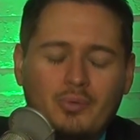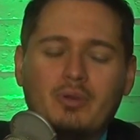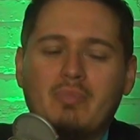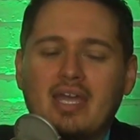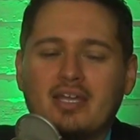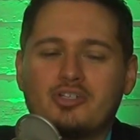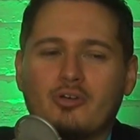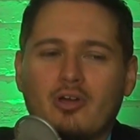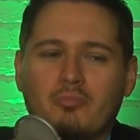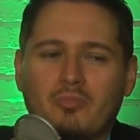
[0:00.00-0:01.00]
it would make it
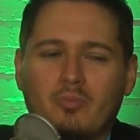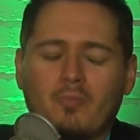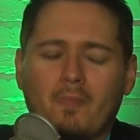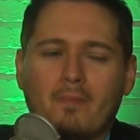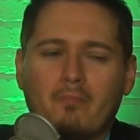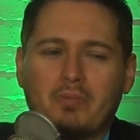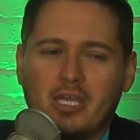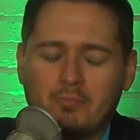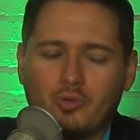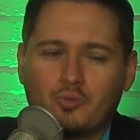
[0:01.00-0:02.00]
so that
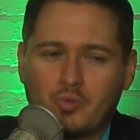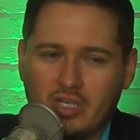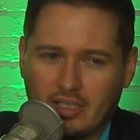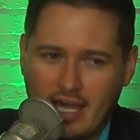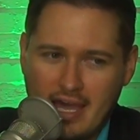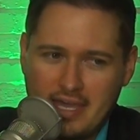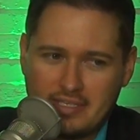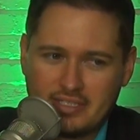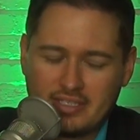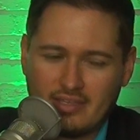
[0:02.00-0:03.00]
people
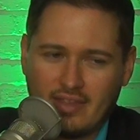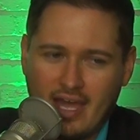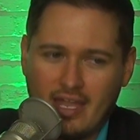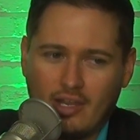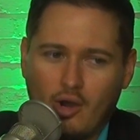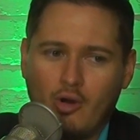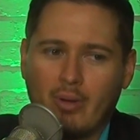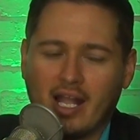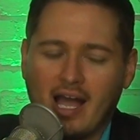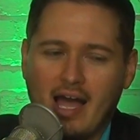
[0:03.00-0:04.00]
realize that oh
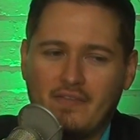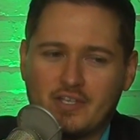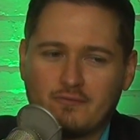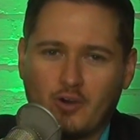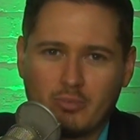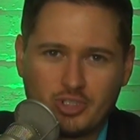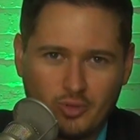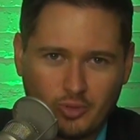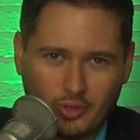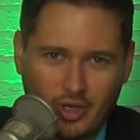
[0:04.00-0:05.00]
my god, this
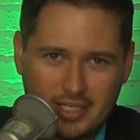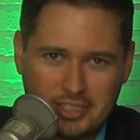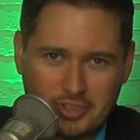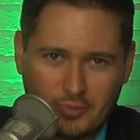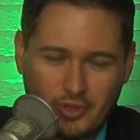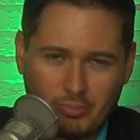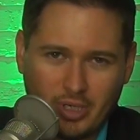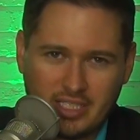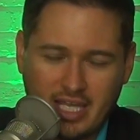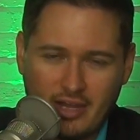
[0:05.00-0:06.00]
pharmaceutical crisis where they're
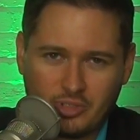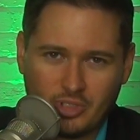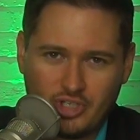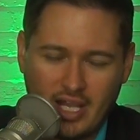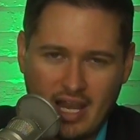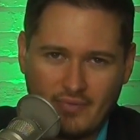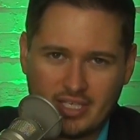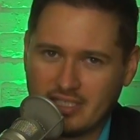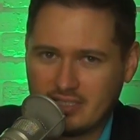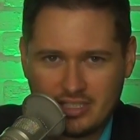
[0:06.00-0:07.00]
price gouging the shit out of
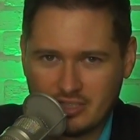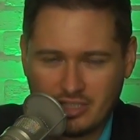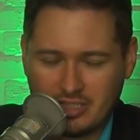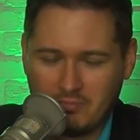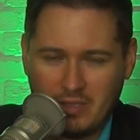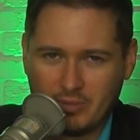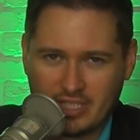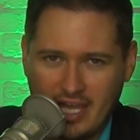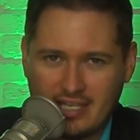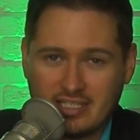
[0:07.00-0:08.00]
us. This isn't just in
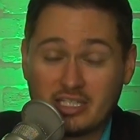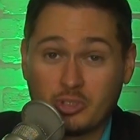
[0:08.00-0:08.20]
people's heads.